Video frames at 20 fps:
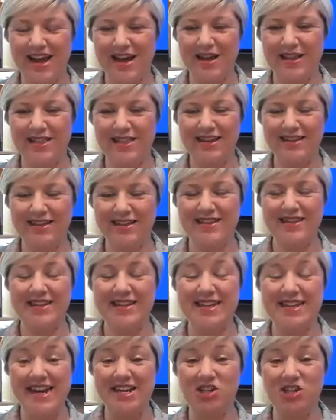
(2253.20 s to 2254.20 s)
That's
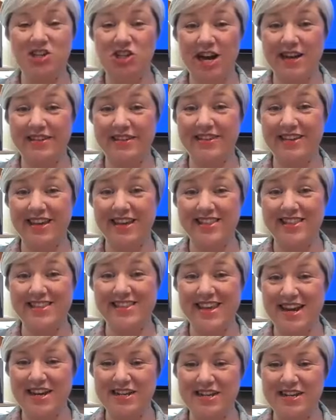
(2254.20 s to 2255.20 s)
Teach Us
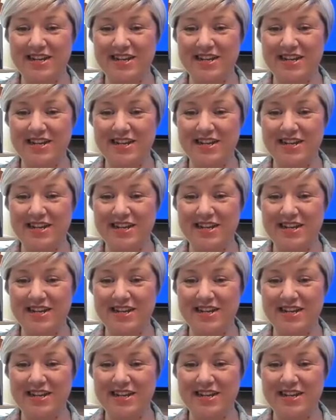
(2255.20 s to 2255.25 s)
Consent.